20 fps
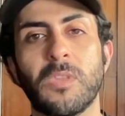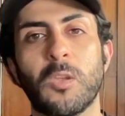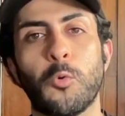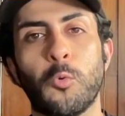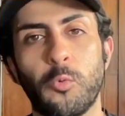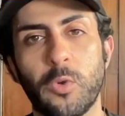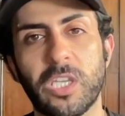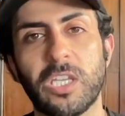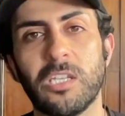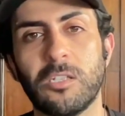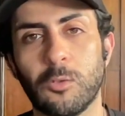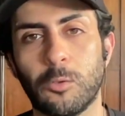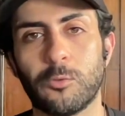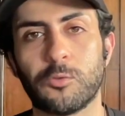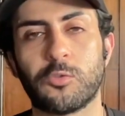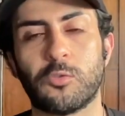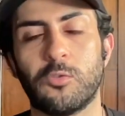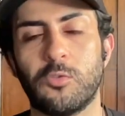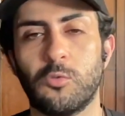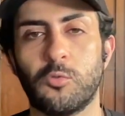We can
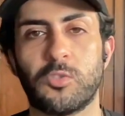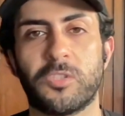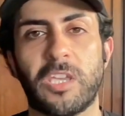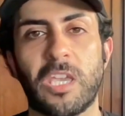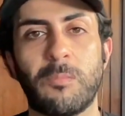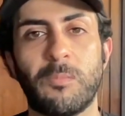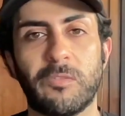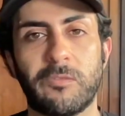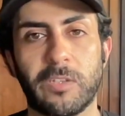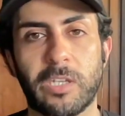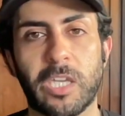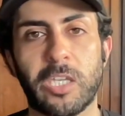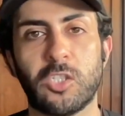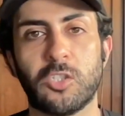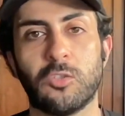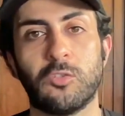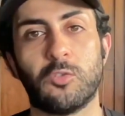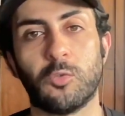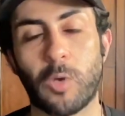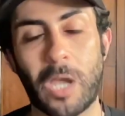also use
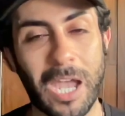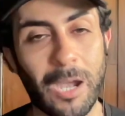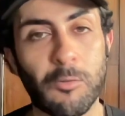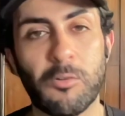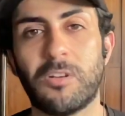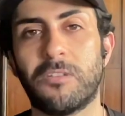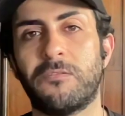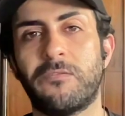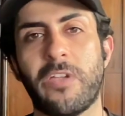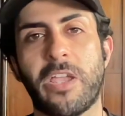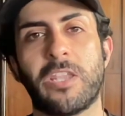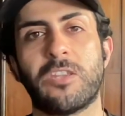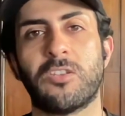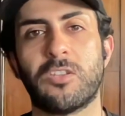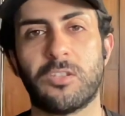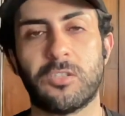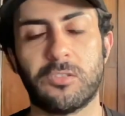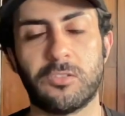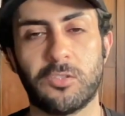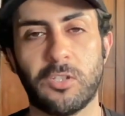gamification to our
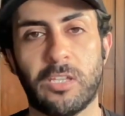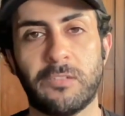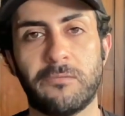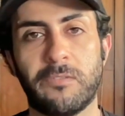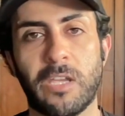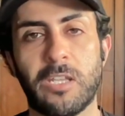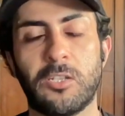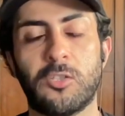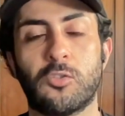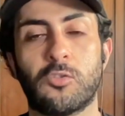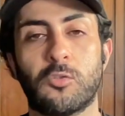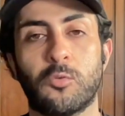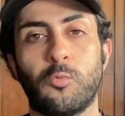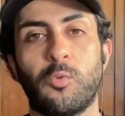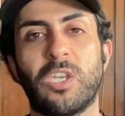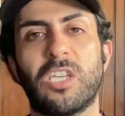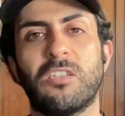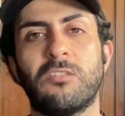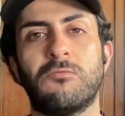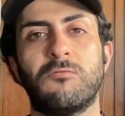advantage, so
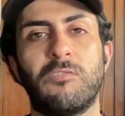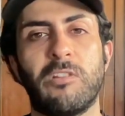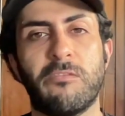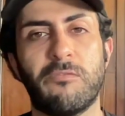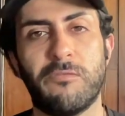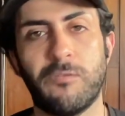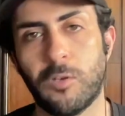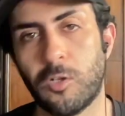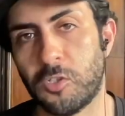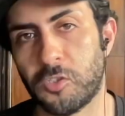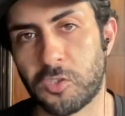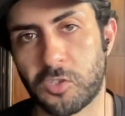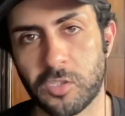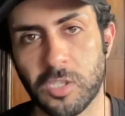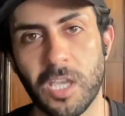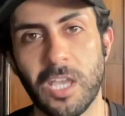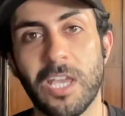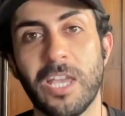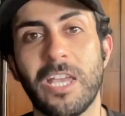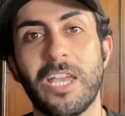we can reverse
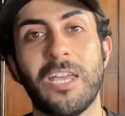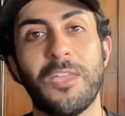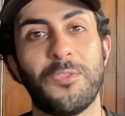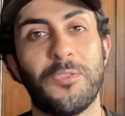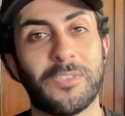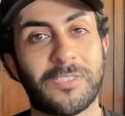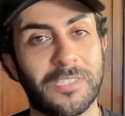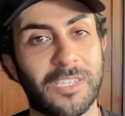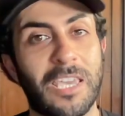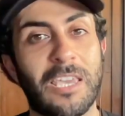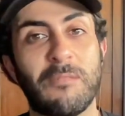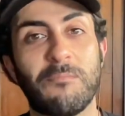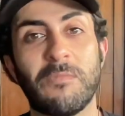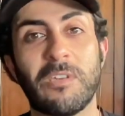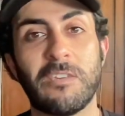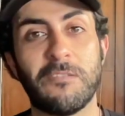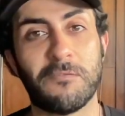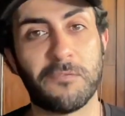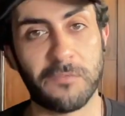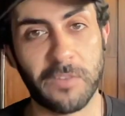the same
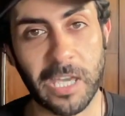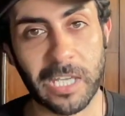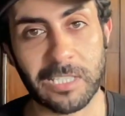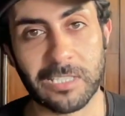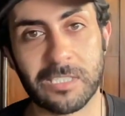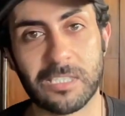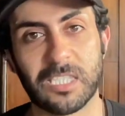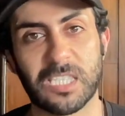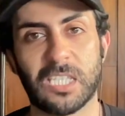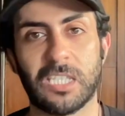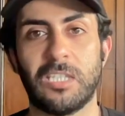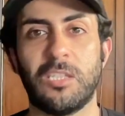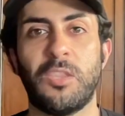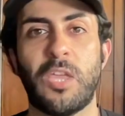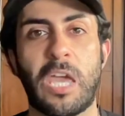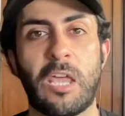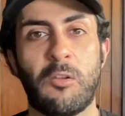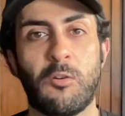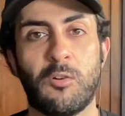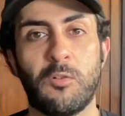effects
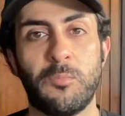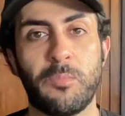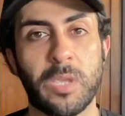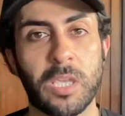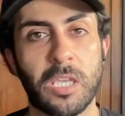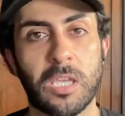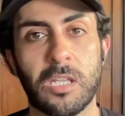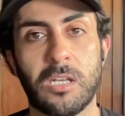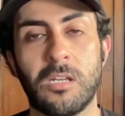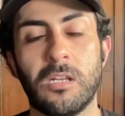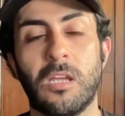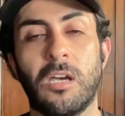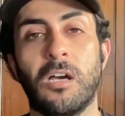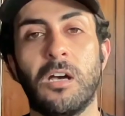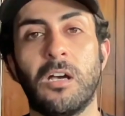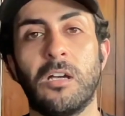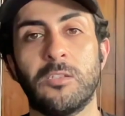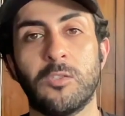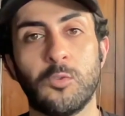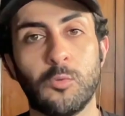that are being
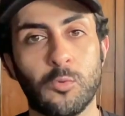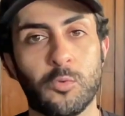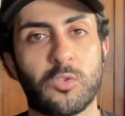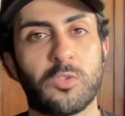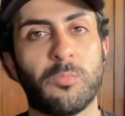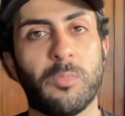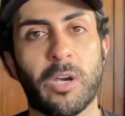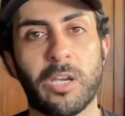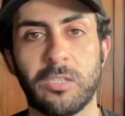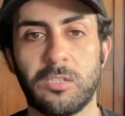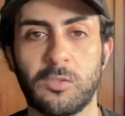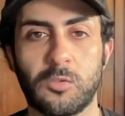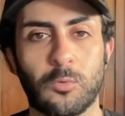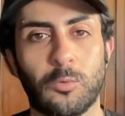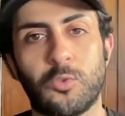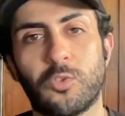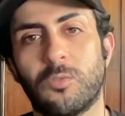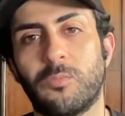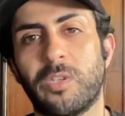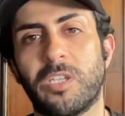used by these
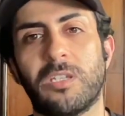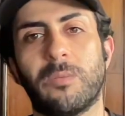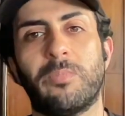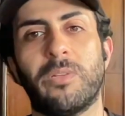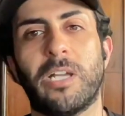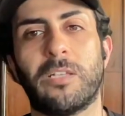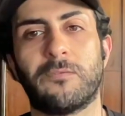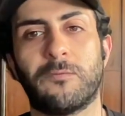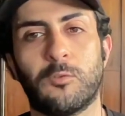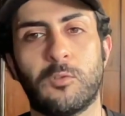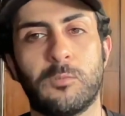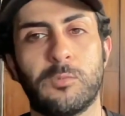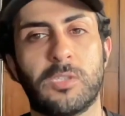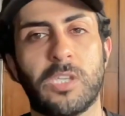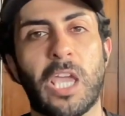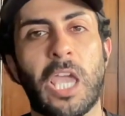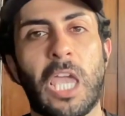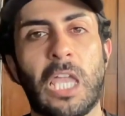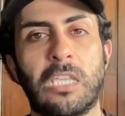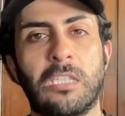social media platforms.
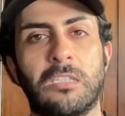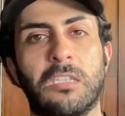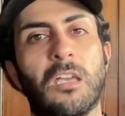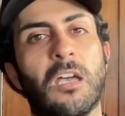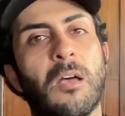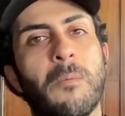And